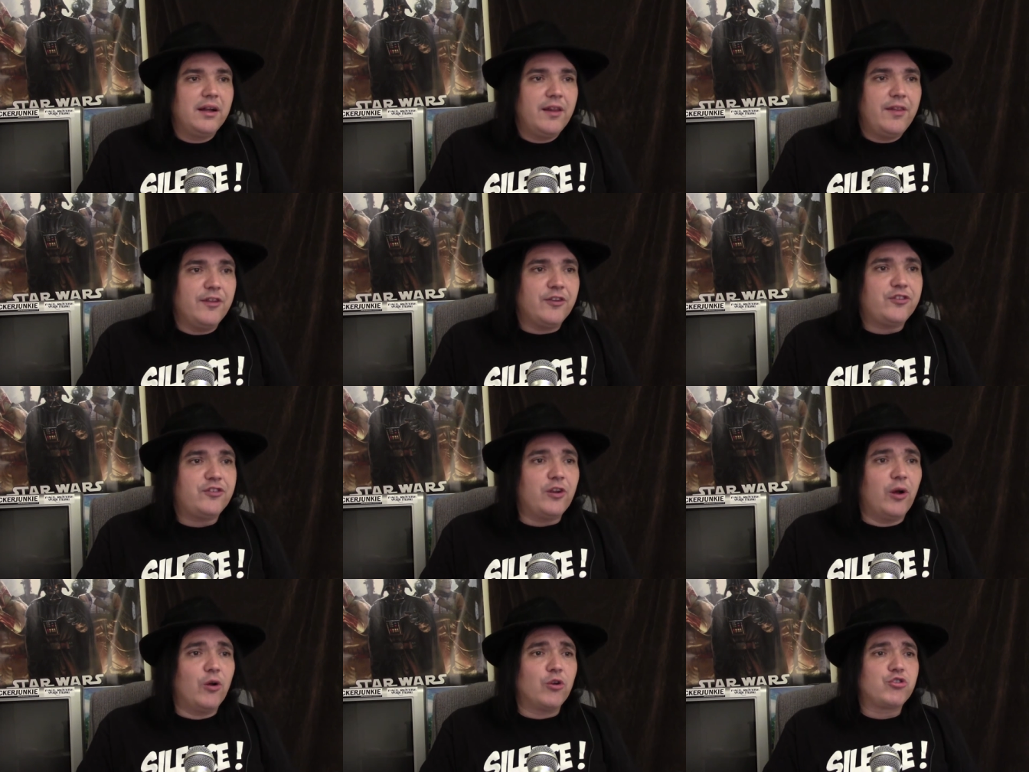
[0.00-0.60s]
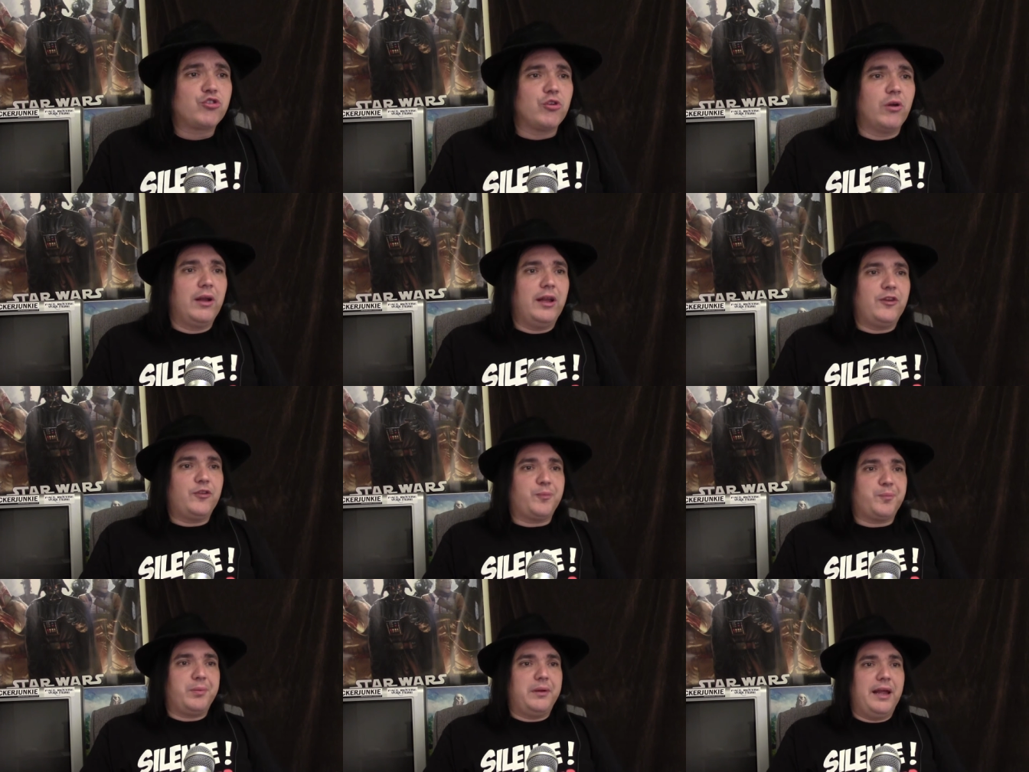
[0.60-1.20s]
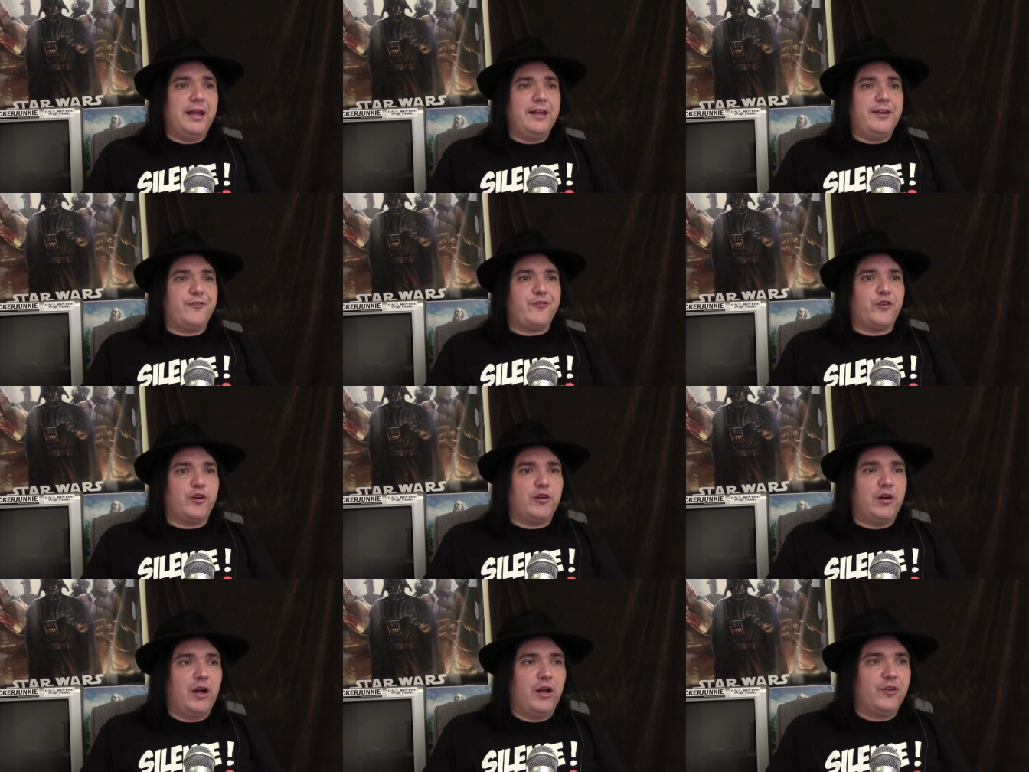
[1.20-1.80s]
The socialist plenty
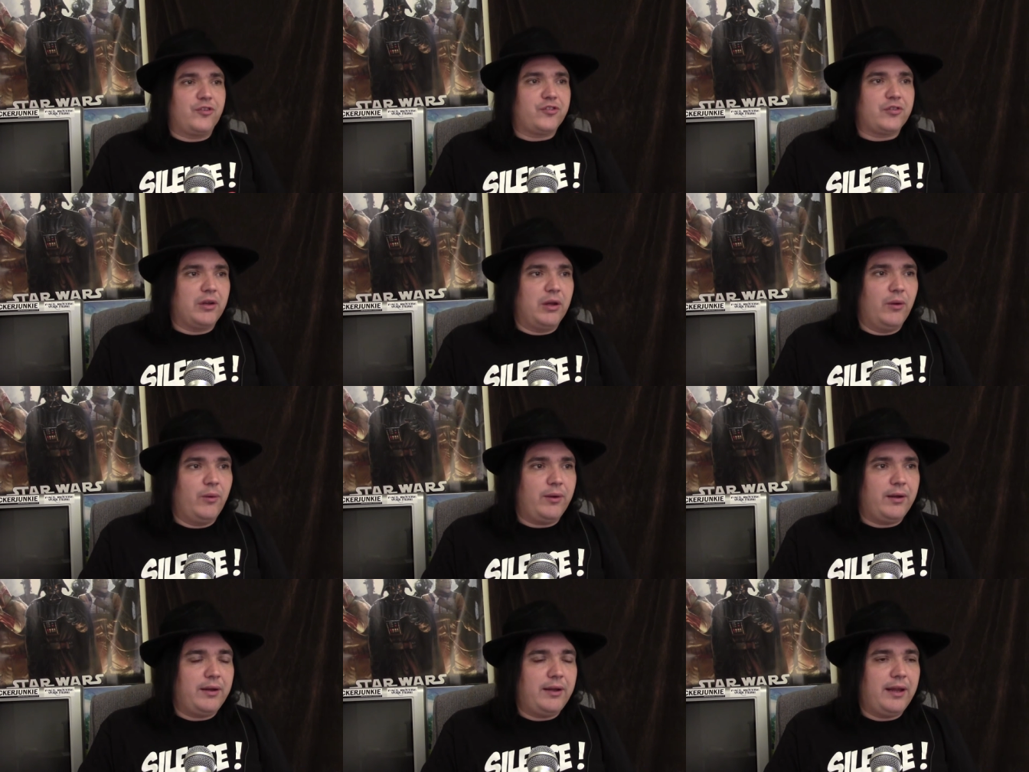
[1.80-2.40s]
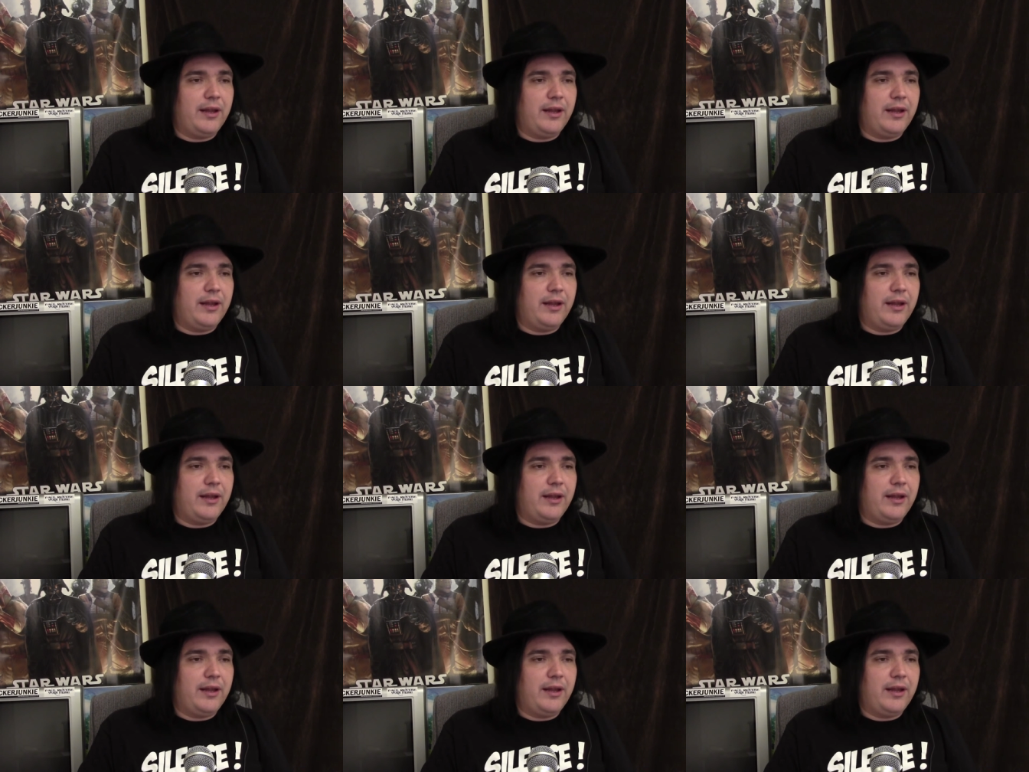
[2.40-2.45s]
for all slogan